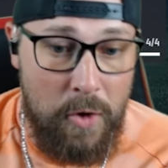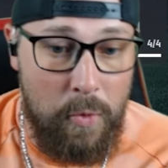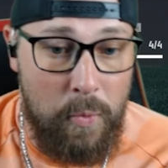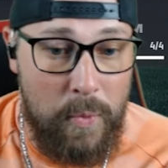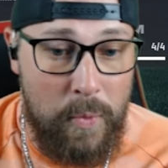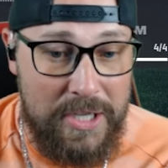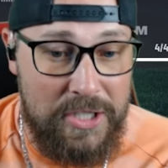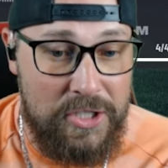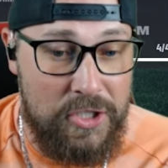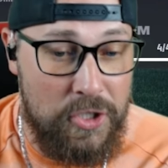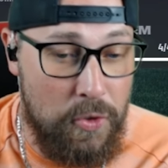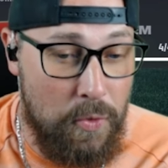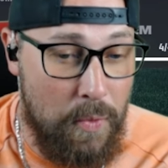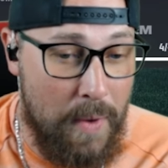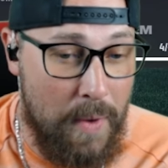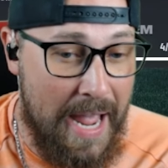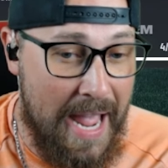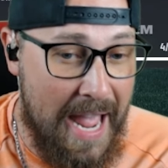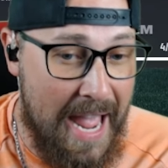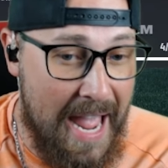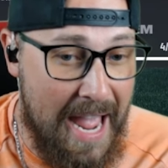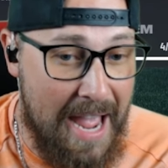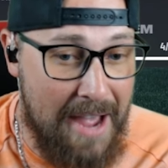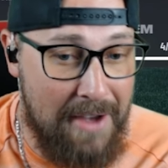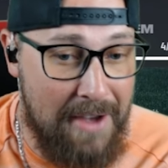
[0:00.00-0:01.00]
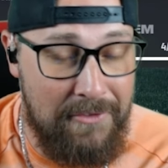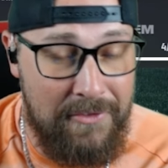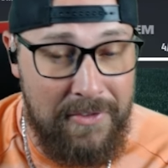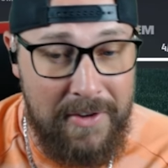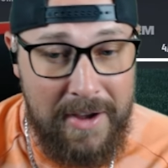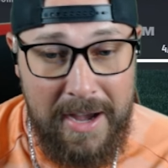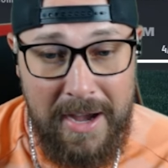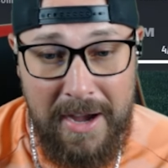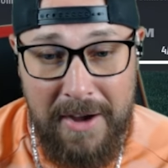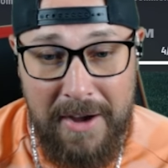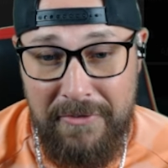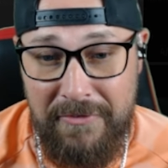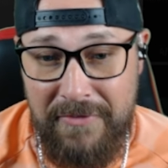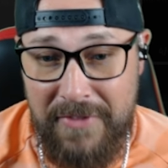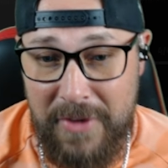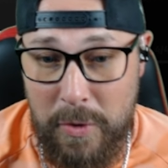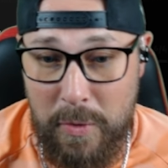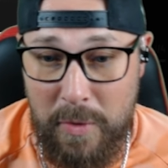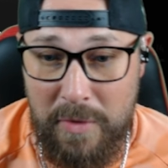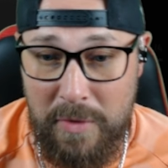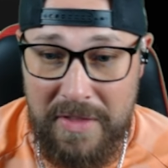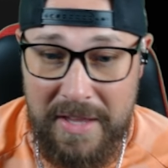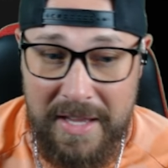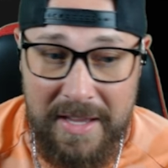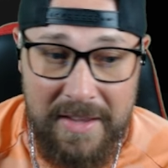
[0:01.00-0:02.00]
We do have a
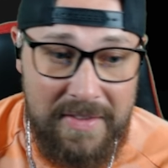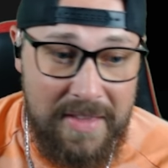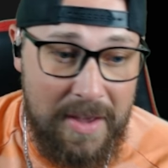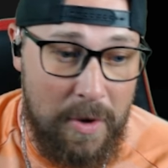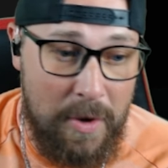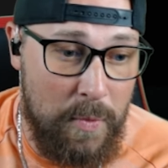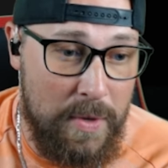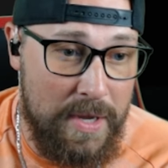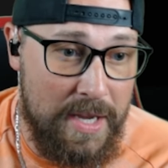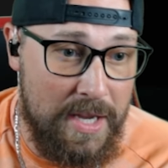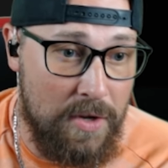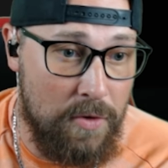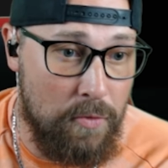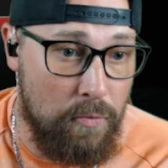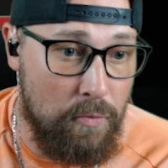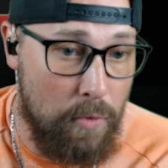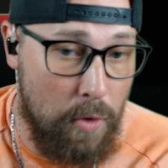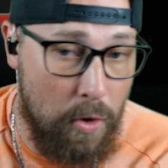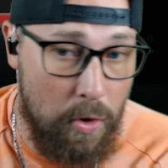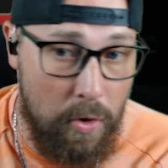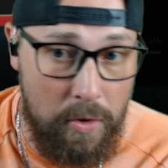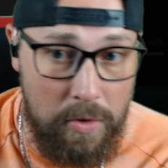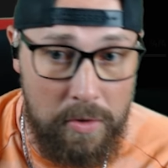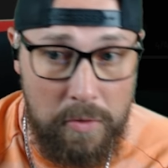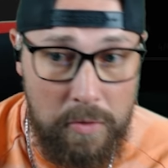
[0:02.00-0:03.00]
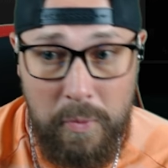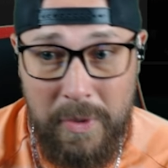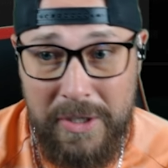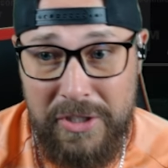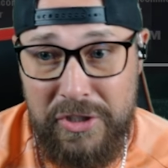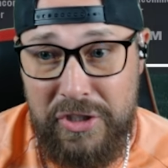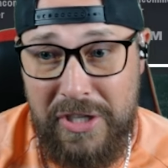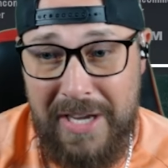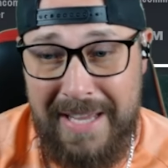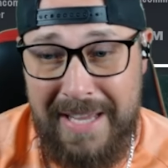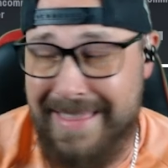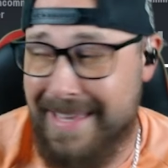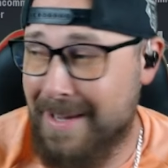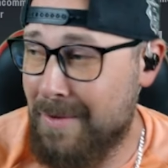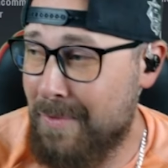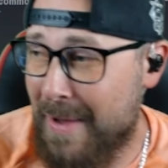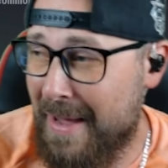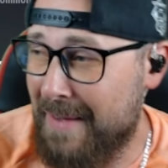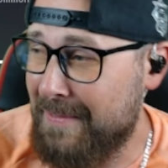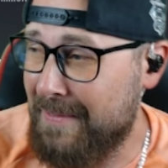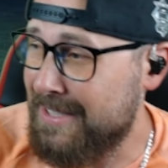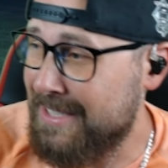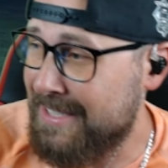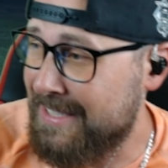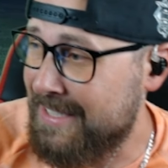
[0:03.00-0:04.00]
few of these that we can roll, which I think we
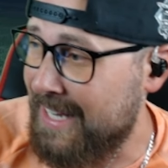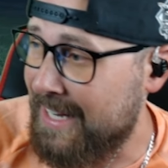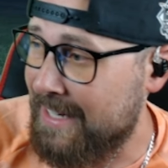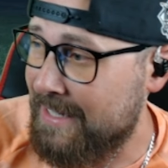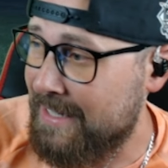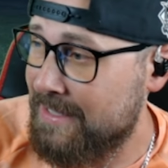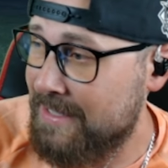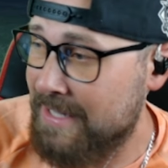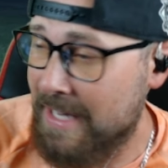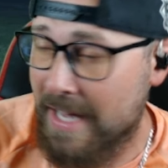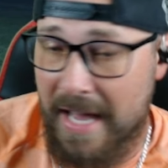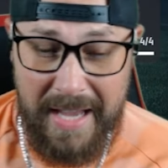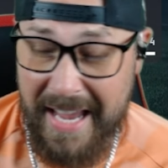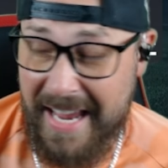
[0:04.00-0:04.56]
have 6.